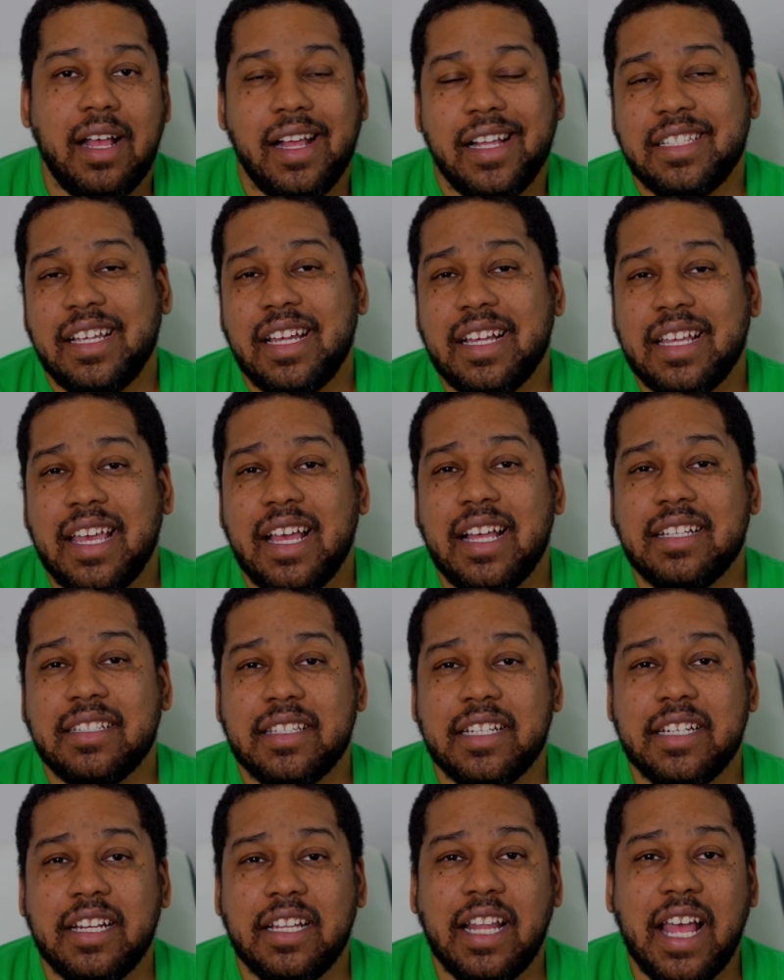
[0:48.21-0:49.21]
As I
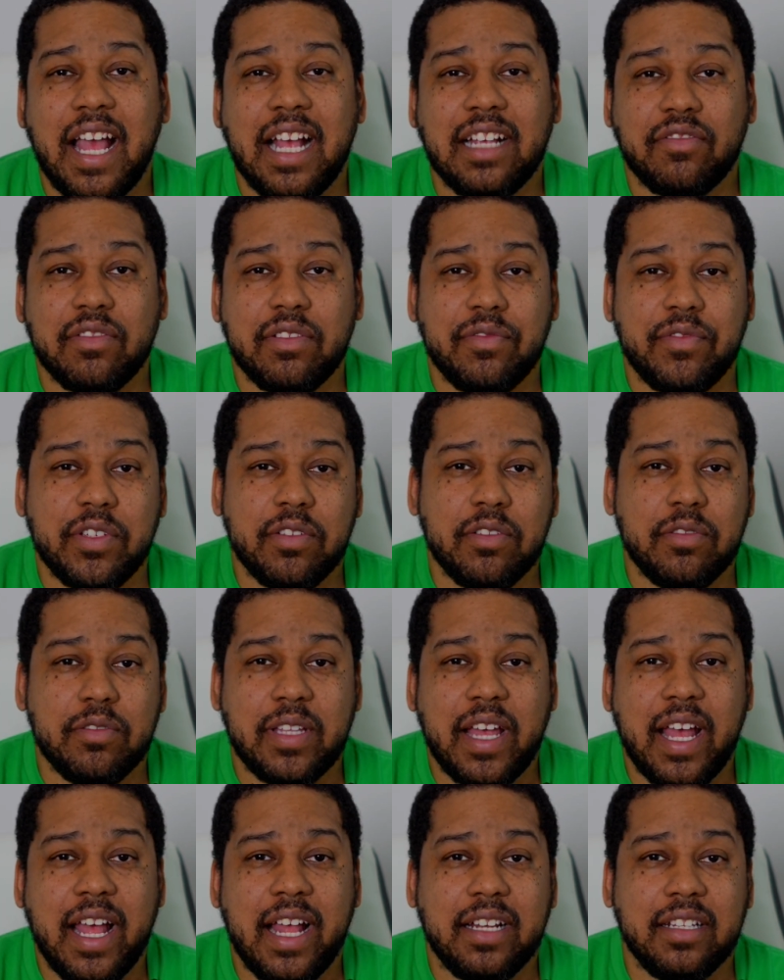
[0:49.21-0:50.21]
guessed in the last review
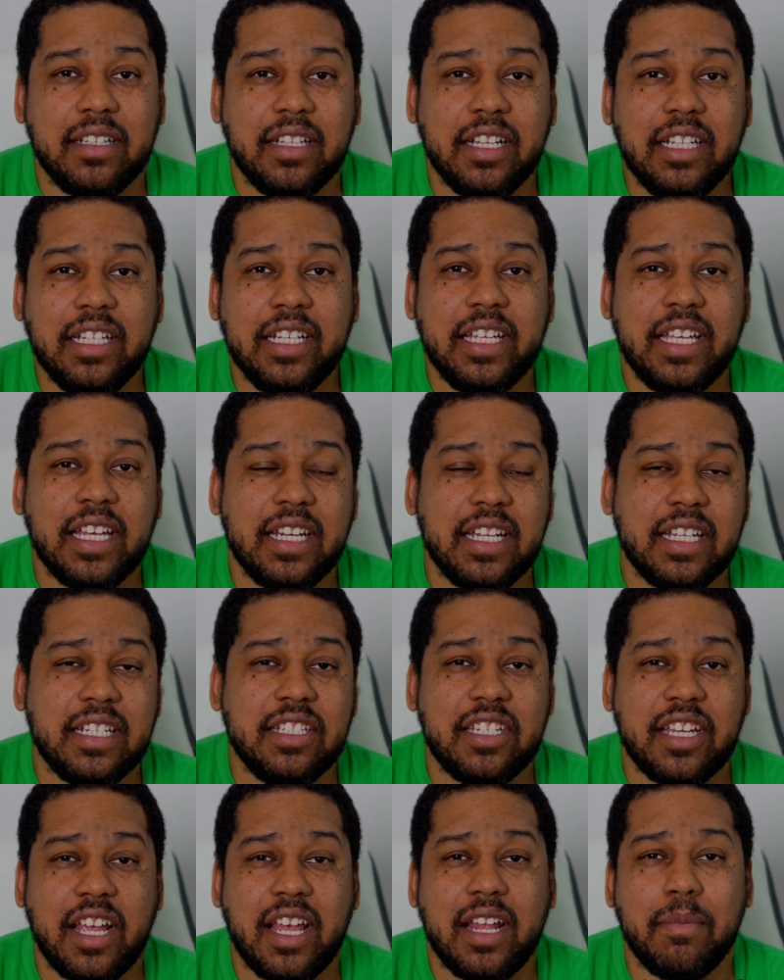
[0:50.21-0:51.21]
that Lillian
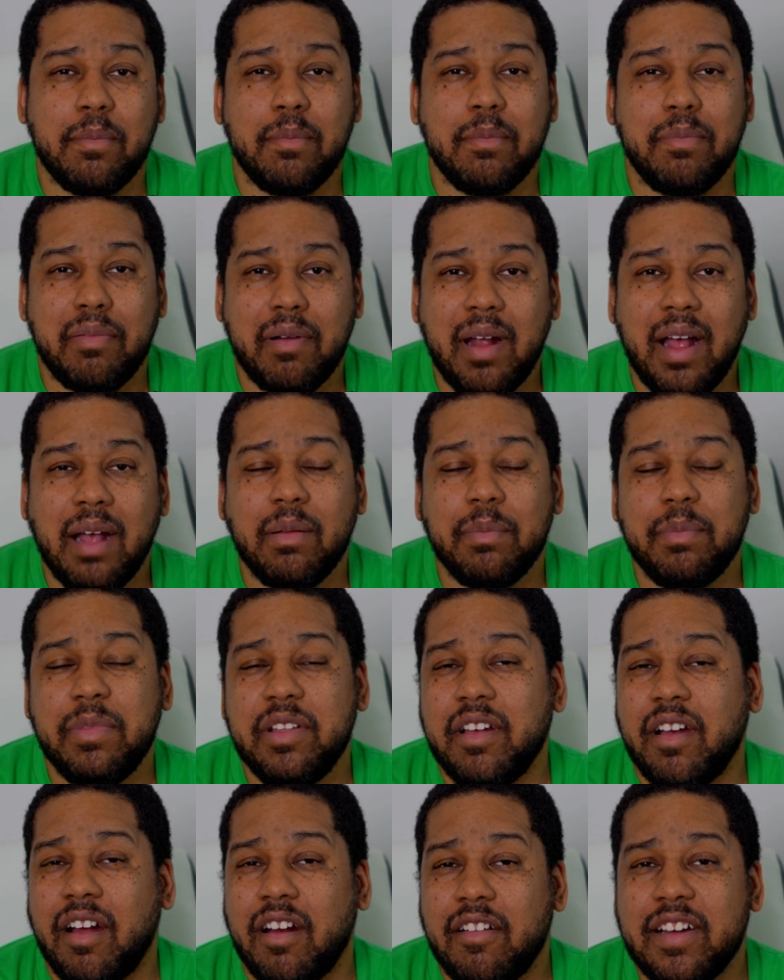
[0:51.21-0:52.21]
and Jen
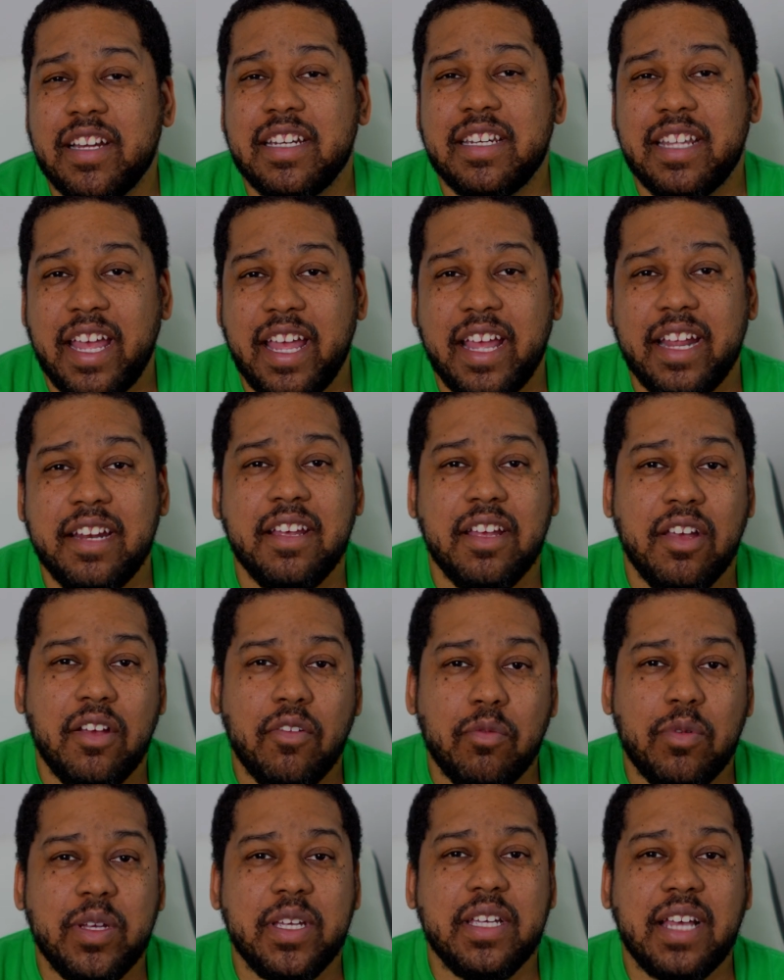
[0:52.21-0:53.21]
probably aren't dead.
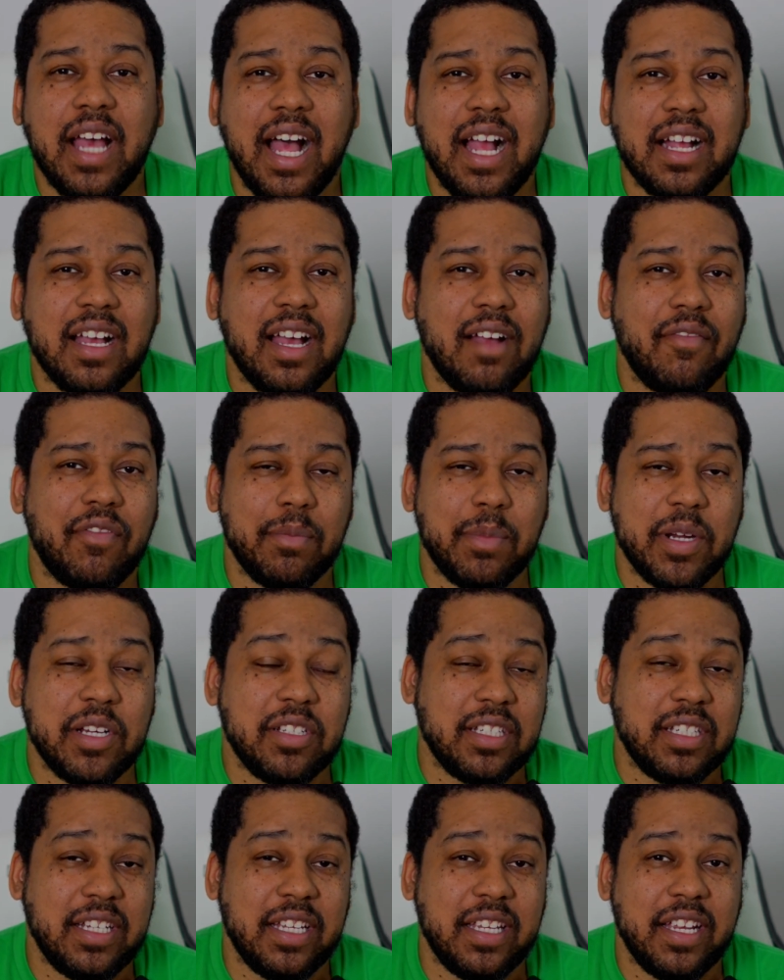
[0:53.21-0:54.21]
We got
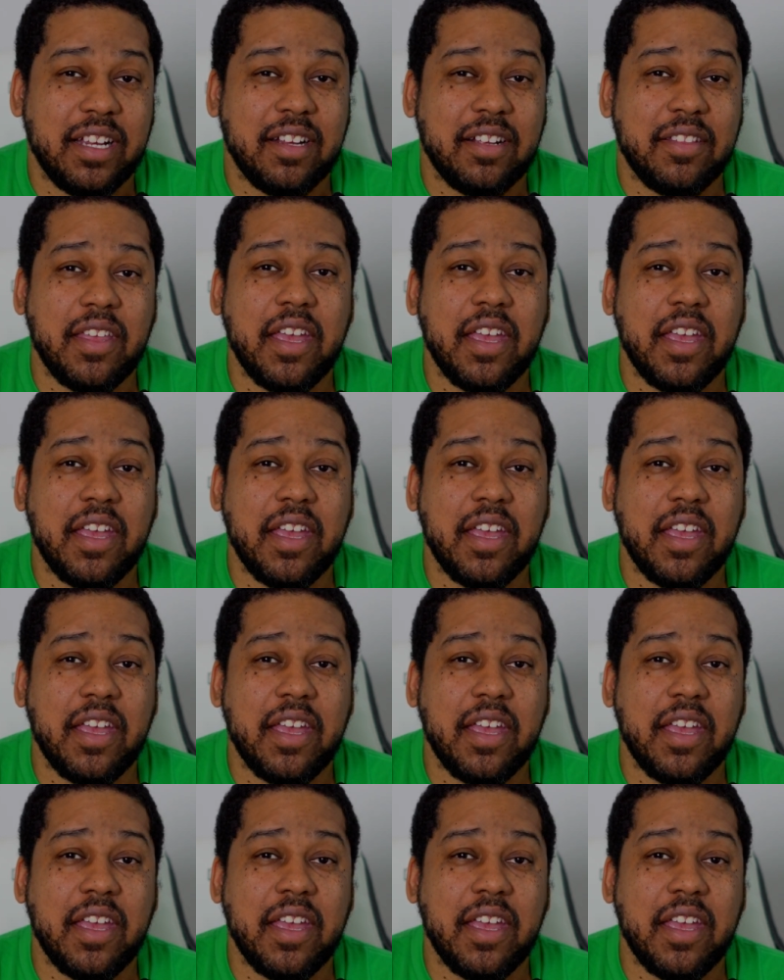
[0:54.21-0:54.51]
confirmation here.